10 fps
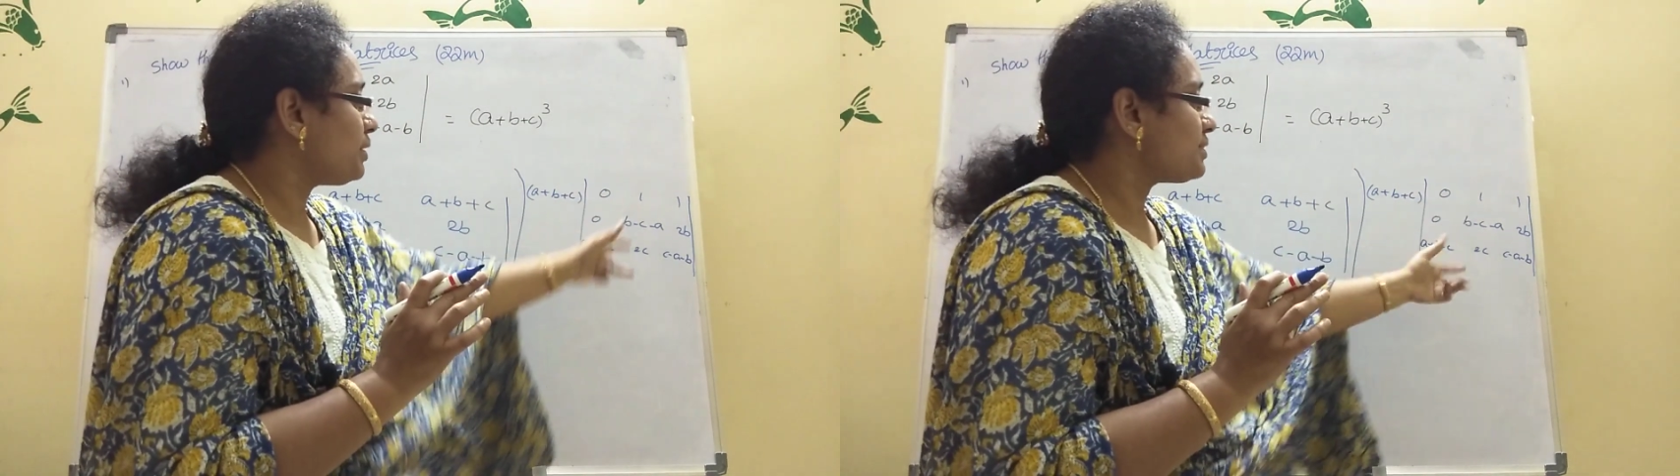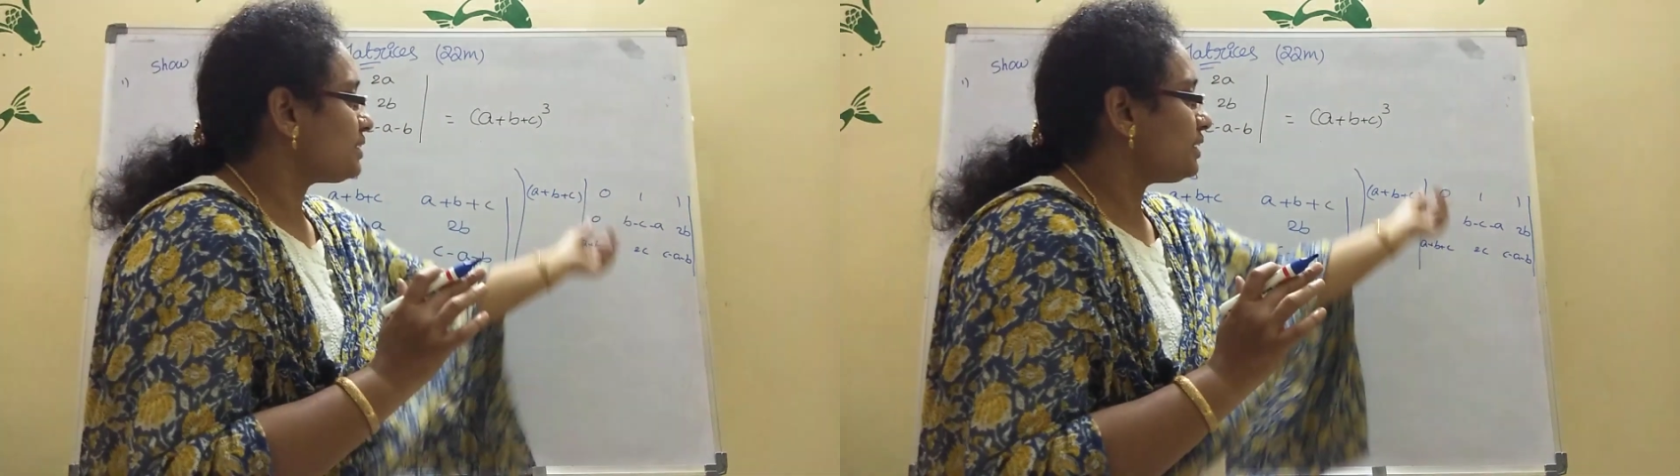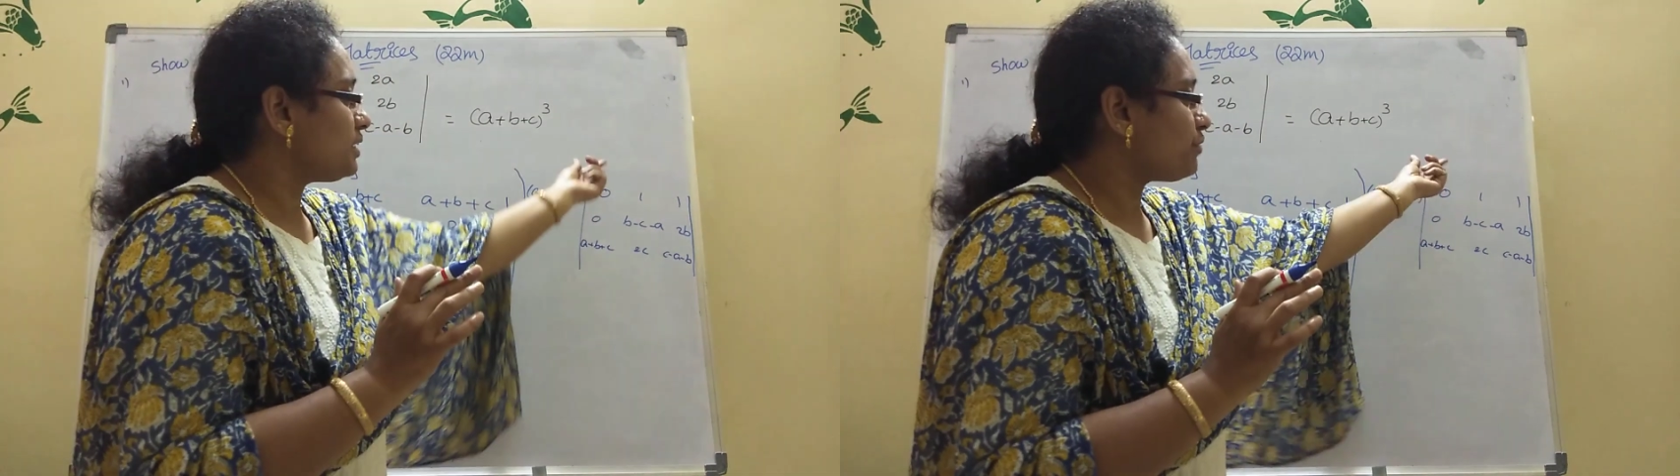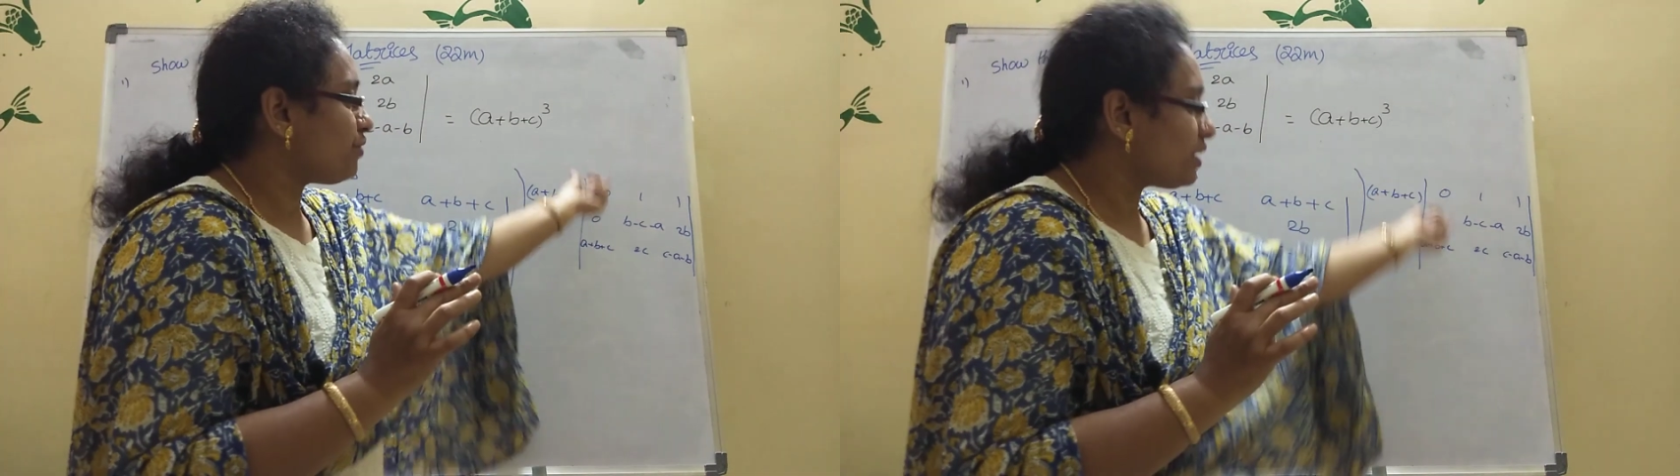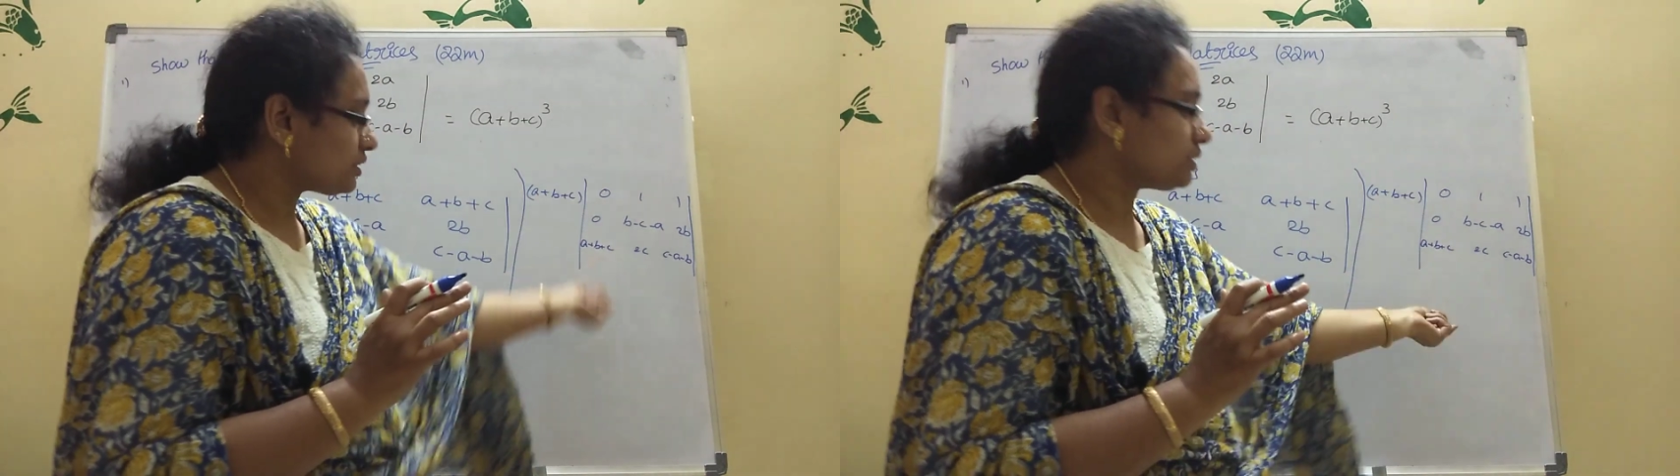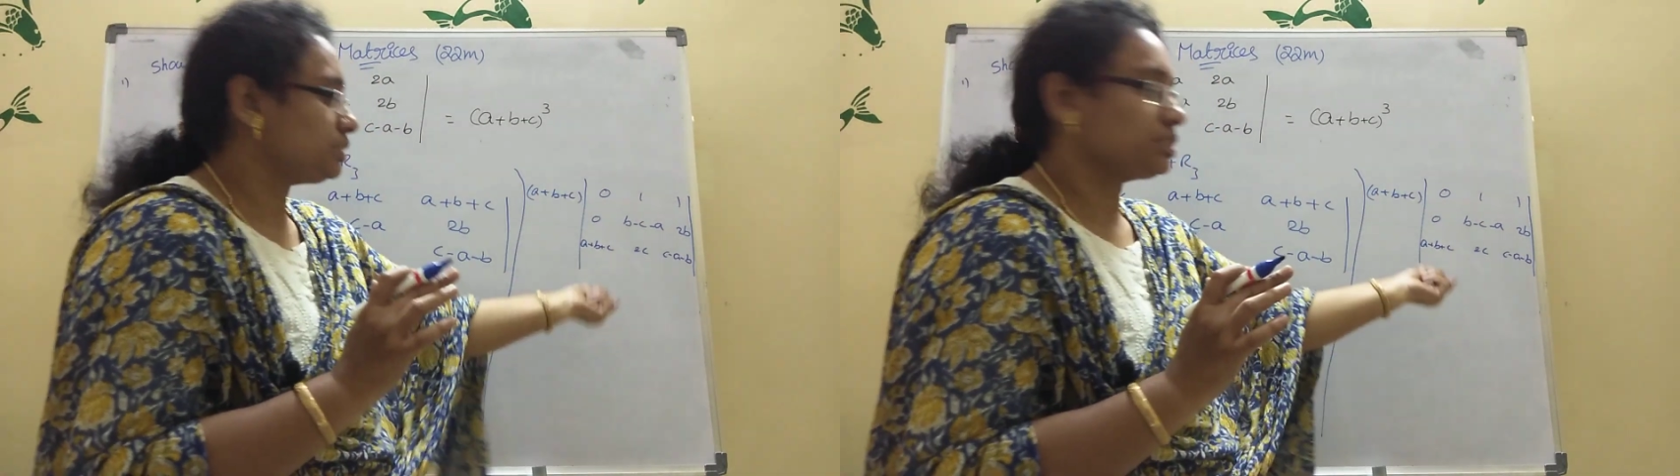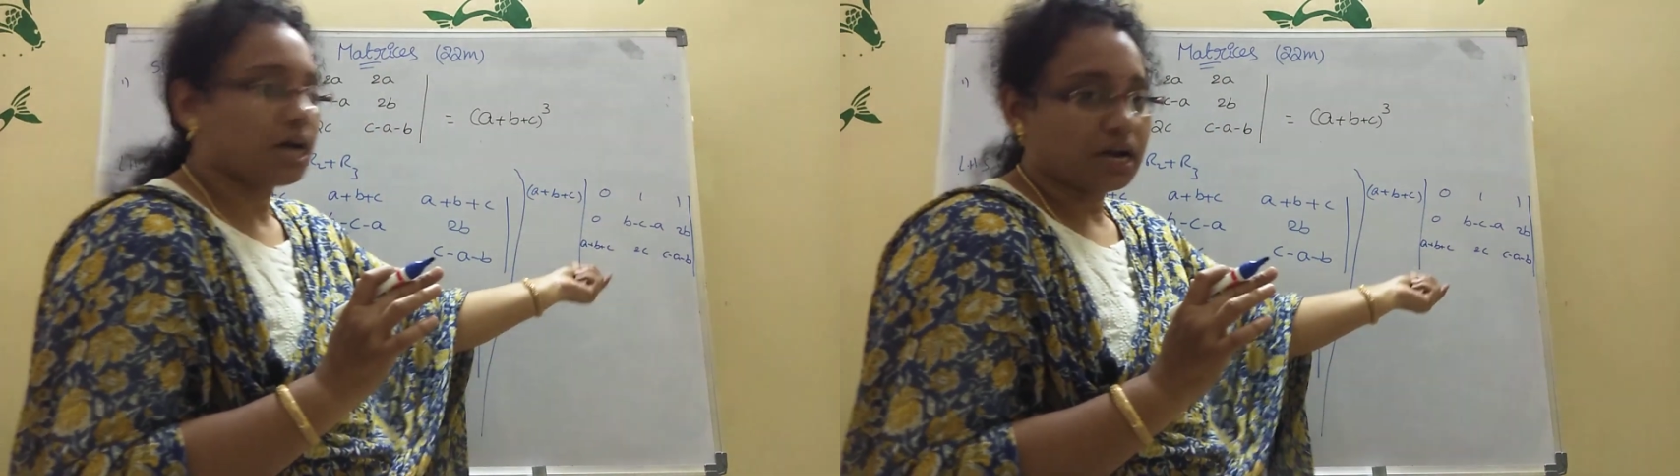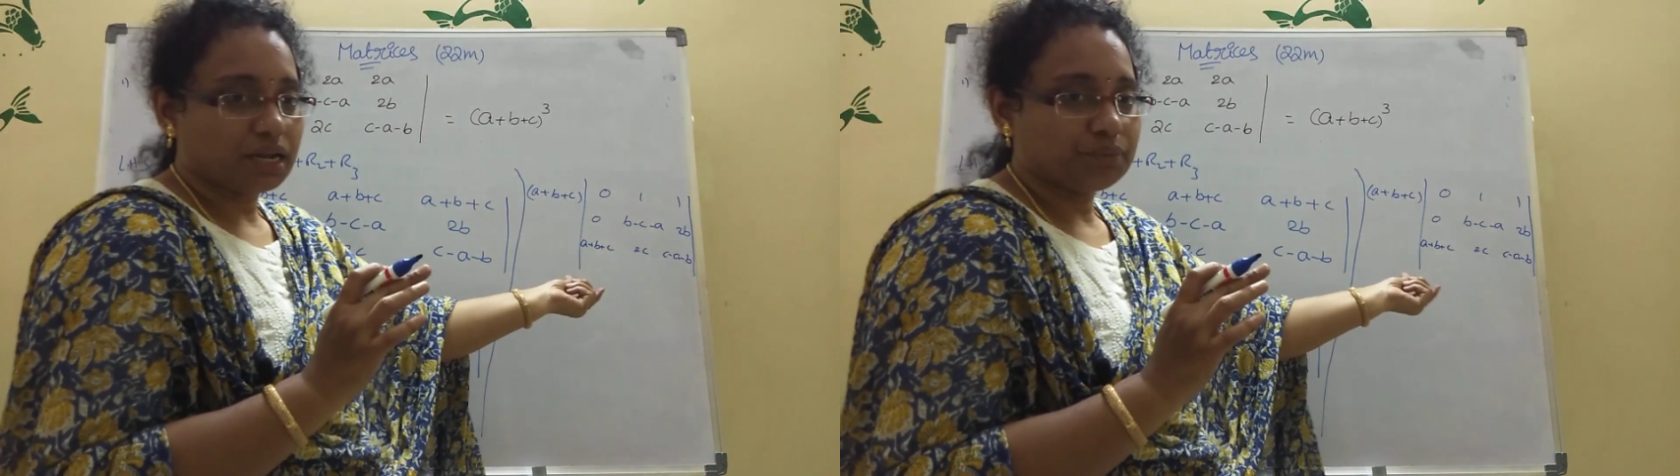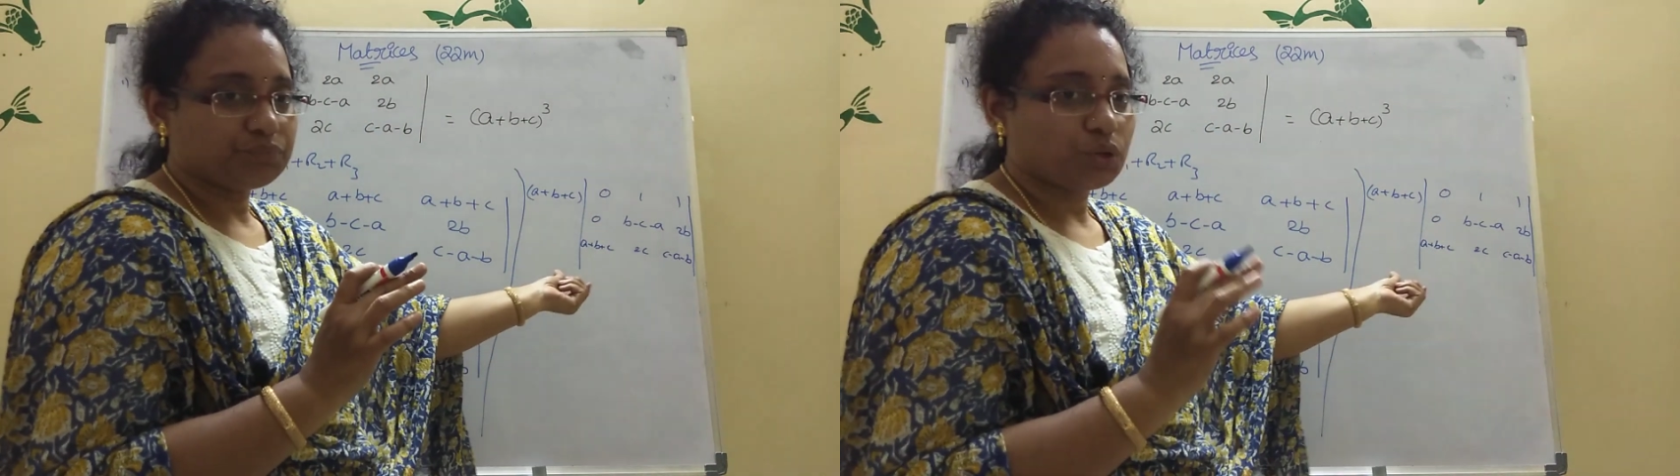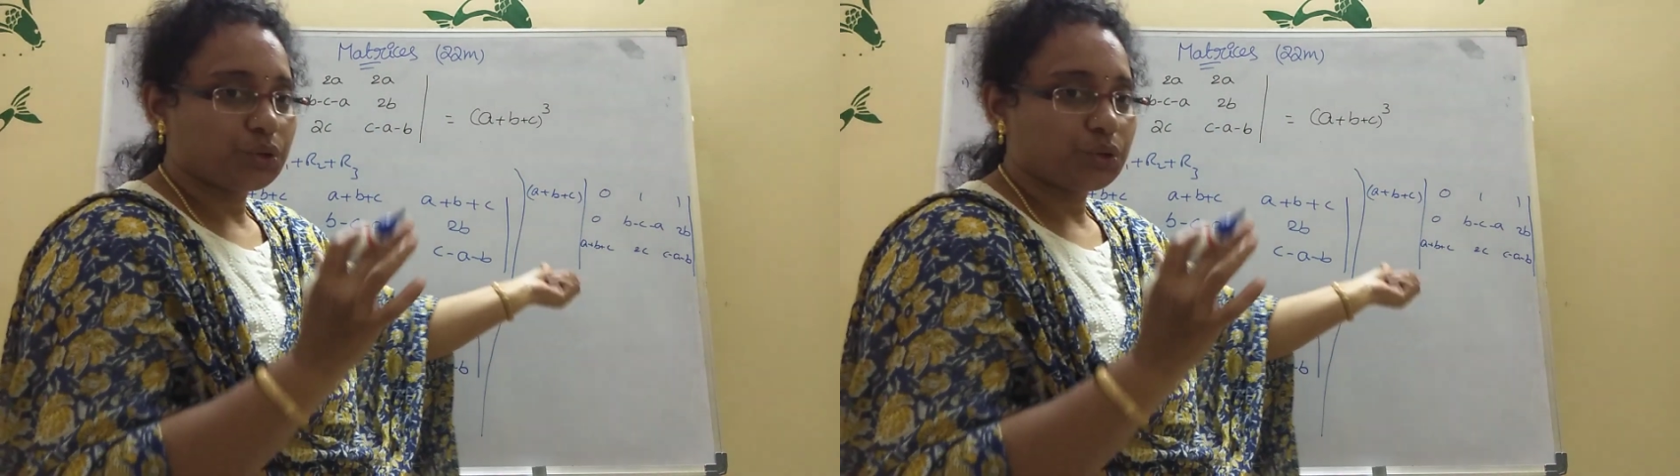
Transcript: plus c in the first column,